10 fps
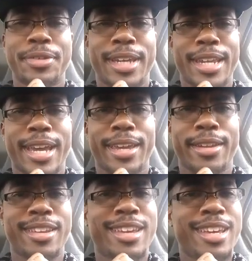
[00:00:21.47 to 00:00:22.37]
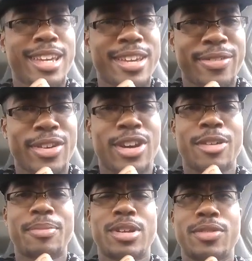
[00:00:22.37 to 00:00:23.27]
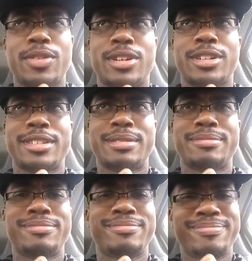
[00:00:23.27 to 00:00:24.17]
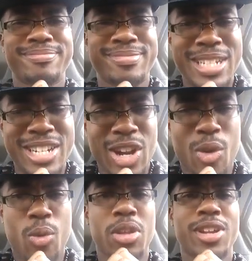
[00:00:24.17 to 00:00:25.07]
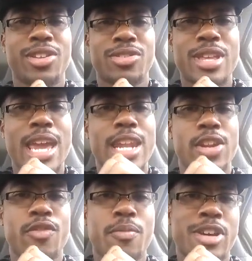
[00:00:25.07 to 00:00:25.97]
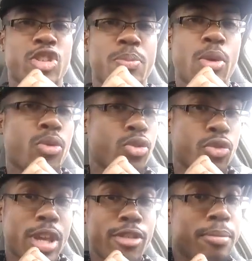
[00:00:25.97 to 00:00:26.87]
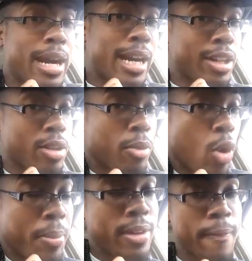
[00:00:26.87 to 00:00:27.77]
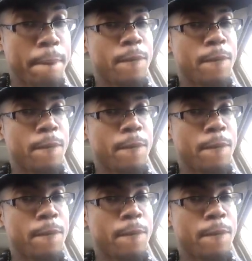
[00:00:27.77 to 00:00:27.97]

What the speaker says: Figured I can give y'all a bit of a general understanding of my spiritual state of mind at the moment.